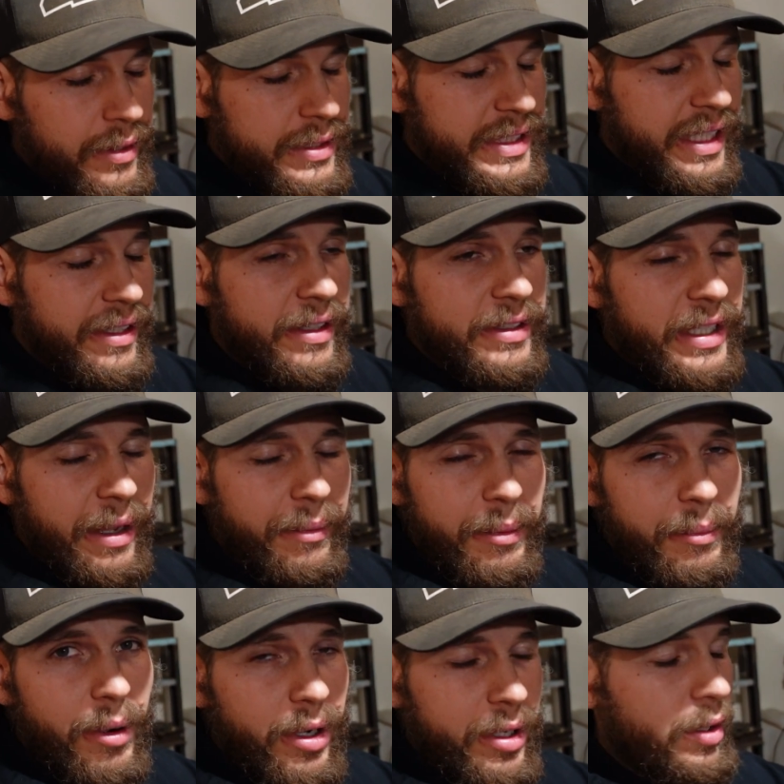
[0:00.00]
seeing the
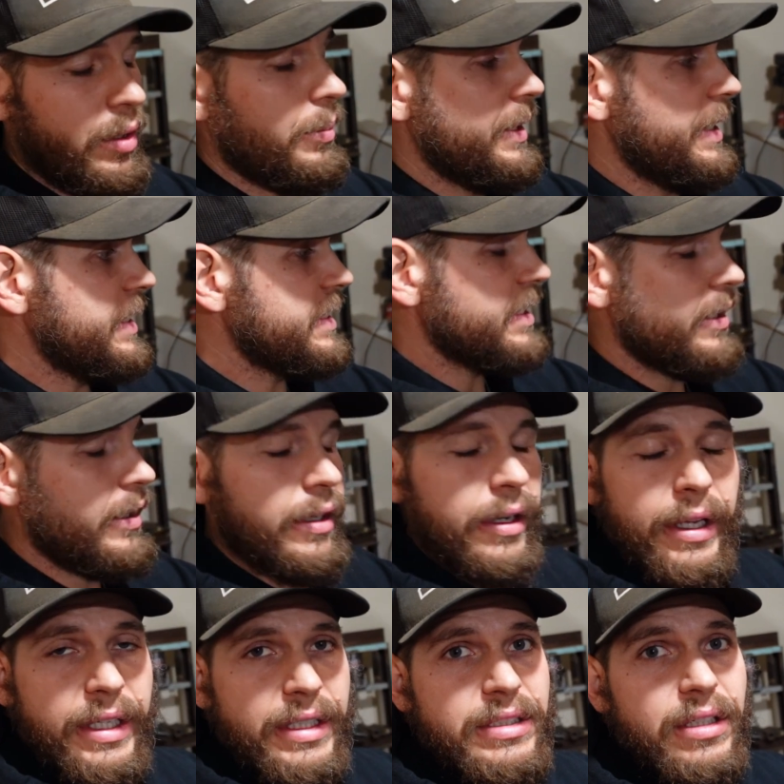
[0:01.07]
timing mark a little bit easier
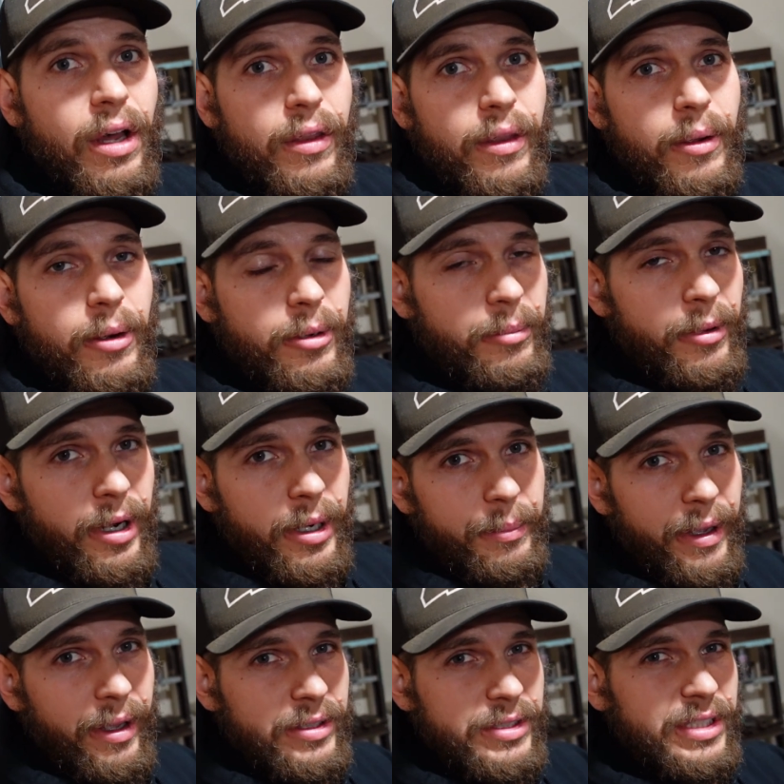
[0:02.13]
is on the harmonic
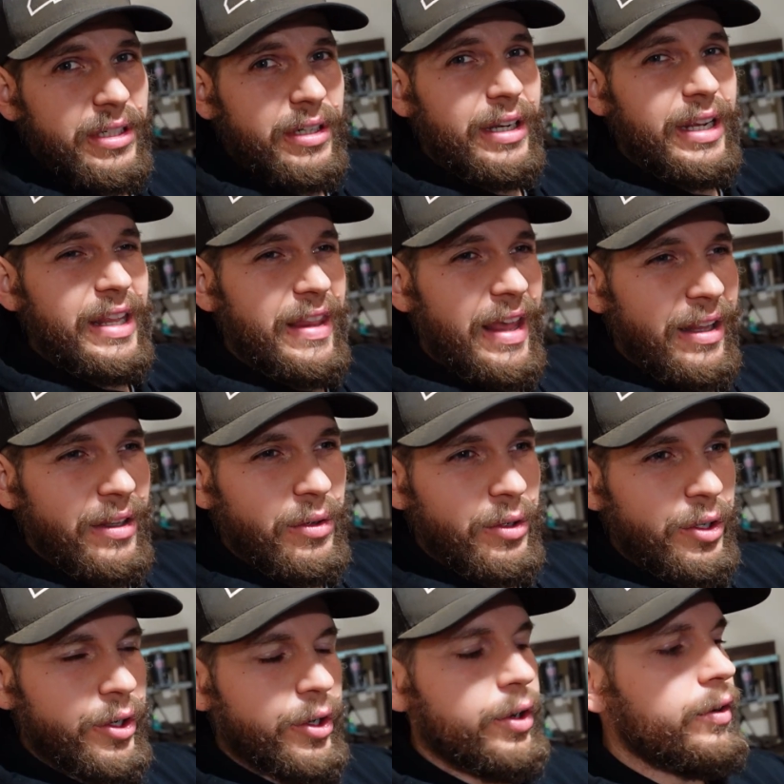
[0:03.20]
balancer in that
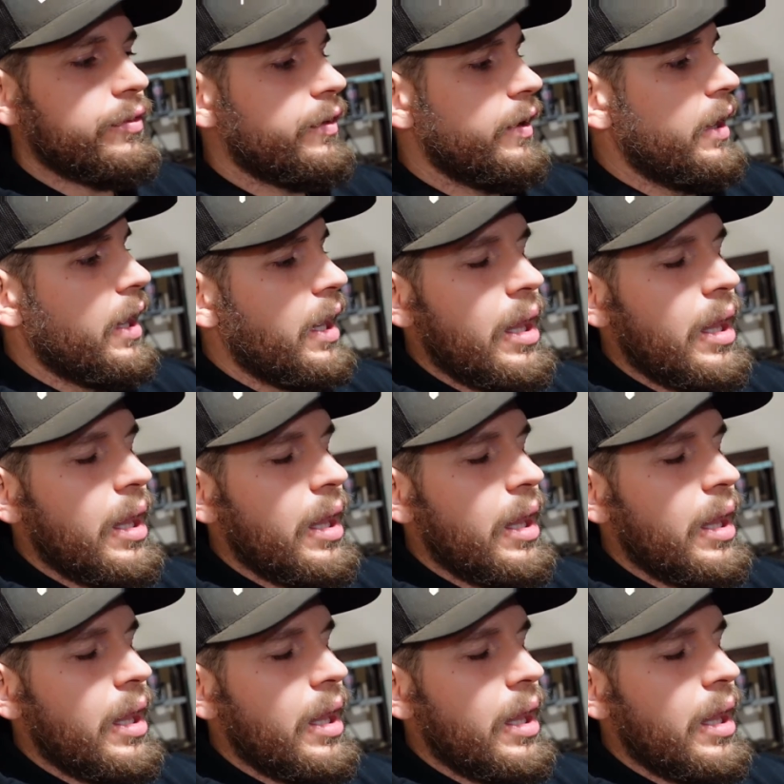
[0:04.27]
little groove,